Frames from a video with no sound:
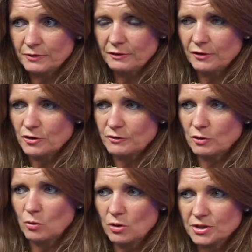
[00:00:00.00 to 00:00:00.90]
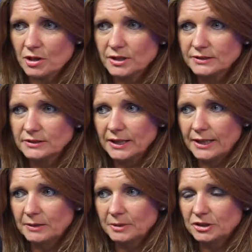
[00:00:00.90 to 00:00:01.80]
We have a photo of the walled
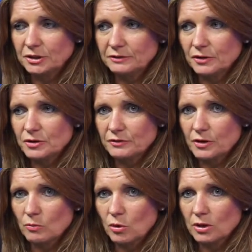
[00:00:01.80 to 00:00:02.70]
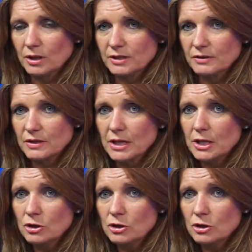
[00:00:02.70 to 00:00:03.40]
garden. I took a photo of their walled garden.